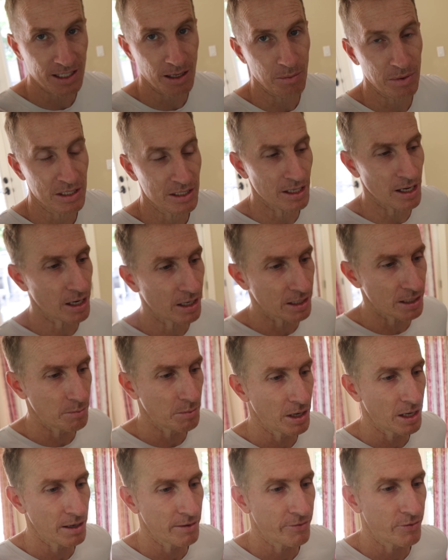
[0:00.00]
I've been talking
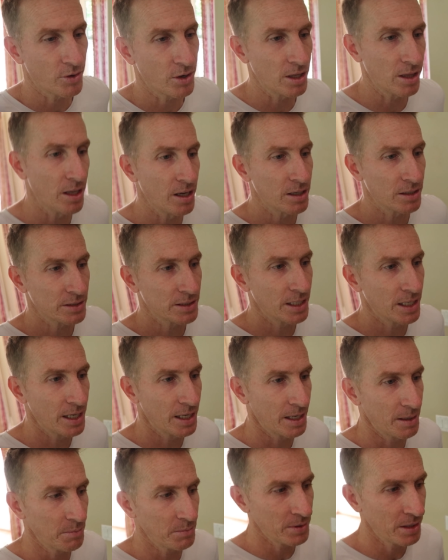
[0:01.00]
about it for a long
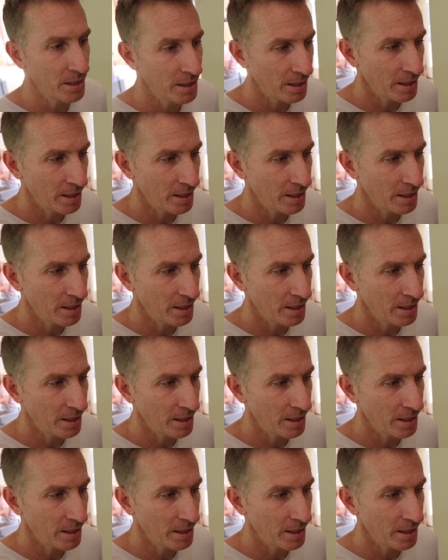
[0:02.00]
time.